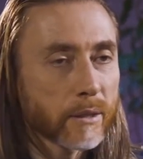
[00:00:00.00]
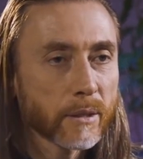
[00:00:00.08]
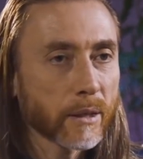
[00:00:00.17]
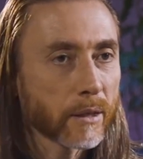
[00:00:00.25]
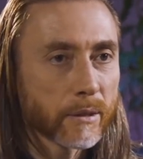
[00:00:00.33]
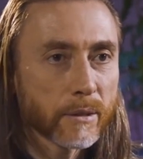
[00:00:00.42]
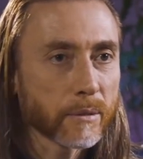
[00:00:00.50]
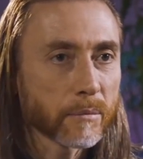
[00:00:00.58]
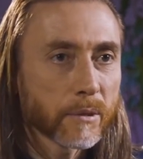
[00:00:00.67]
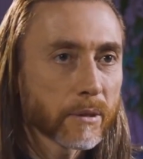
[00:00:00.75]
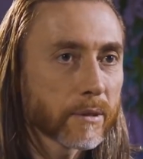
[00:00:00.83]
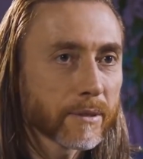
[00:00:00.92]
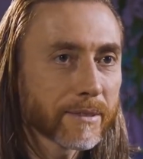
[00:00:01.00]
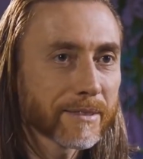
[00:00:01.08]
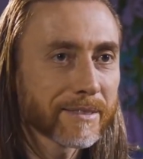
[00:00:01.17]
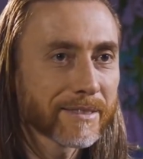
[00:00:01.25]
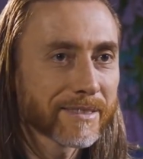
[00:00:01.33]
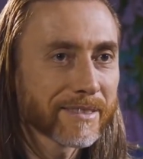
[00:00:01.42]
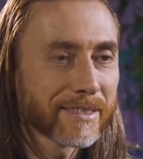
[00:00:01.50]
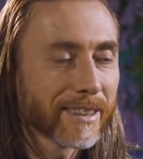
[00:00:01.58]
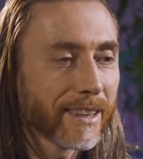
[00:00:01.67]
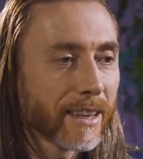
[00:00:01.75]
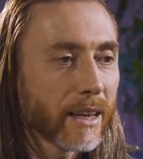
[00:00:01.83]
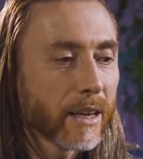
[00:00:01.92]
This is a separate topic.
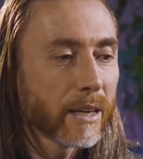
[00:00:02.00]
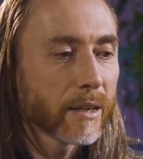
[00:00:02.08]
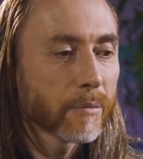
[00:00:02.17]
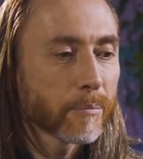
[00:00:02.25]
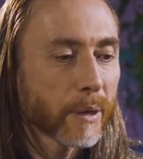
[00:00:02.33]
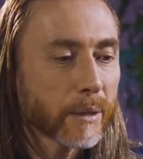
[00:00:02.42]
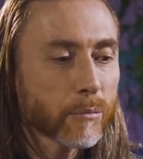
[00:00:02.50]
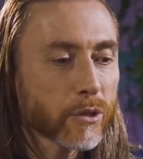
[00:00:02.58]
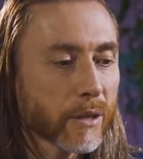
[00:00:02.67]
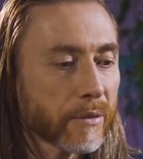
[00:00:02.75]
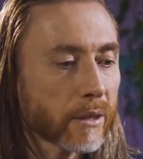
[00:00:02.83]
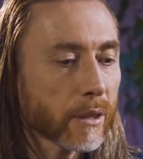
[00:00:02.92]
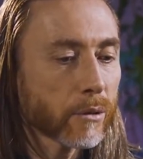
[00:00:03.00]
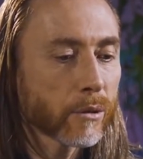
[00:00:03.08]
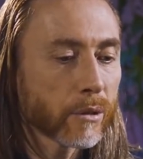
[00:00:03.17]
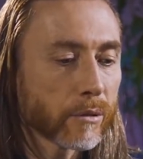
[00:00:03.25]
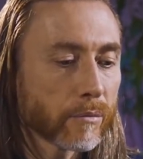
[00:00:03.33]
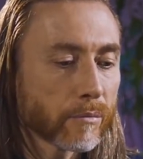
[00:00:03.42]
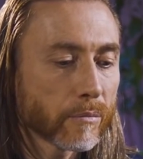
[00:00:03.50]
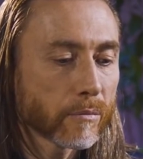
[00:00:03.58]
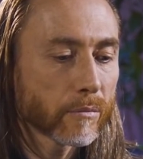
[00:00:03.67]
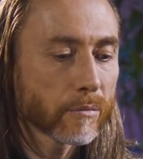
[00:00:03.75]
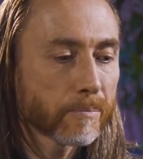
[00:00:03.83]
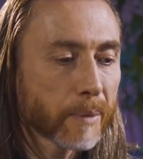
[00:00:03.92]
This is why I advise
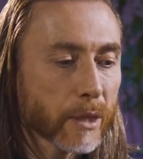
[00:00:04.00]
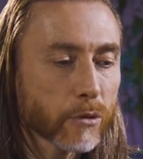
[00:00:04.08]
everybody